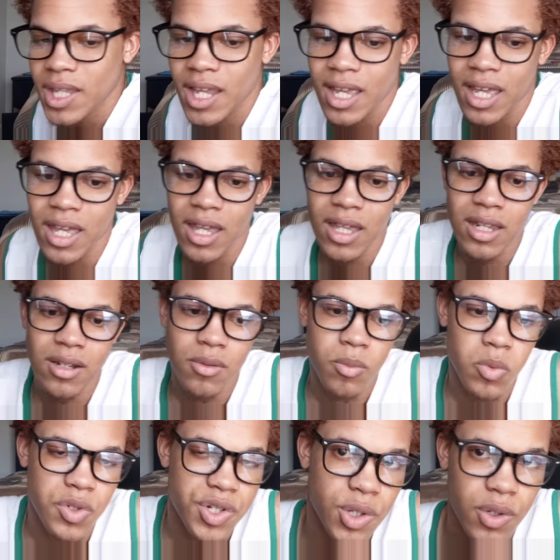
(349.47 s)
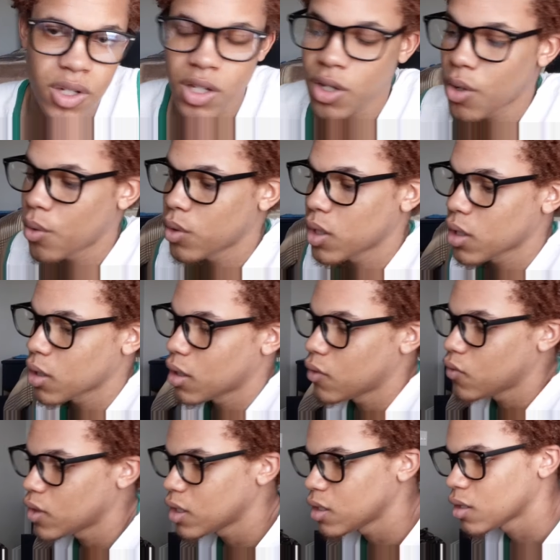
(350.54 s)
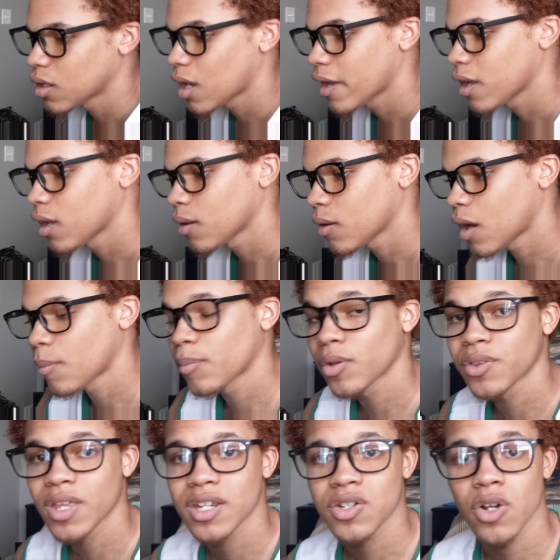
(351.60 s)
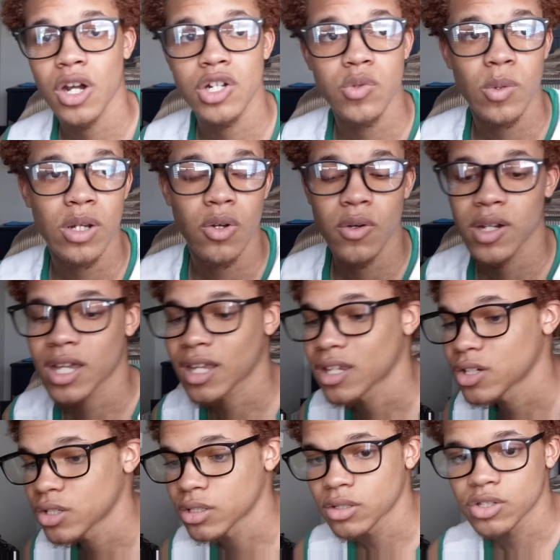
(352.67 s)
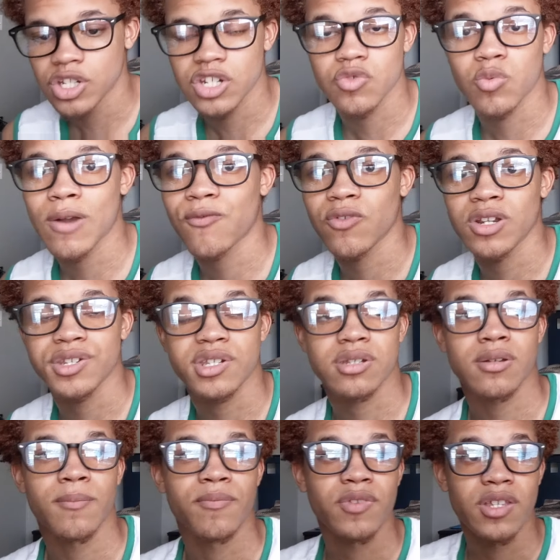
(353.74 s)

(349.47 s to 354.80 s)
and with certain encoding, and then I upload that to Arduino, and I can just reference,